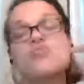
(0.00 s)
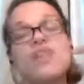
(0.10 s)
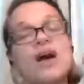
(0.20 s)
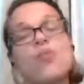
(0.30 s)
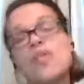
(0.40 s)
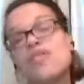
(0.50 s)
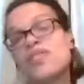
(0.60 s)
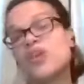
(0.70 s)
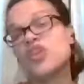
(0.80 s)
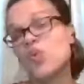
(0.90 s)
that one
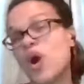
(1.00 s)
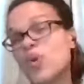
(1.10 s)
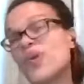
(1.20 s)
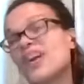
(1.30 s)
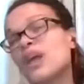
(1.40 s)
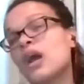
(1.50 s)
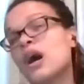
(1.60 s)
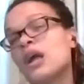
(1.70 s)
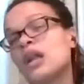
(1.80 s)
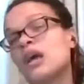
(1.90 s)
thing you are working
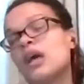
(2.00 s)
on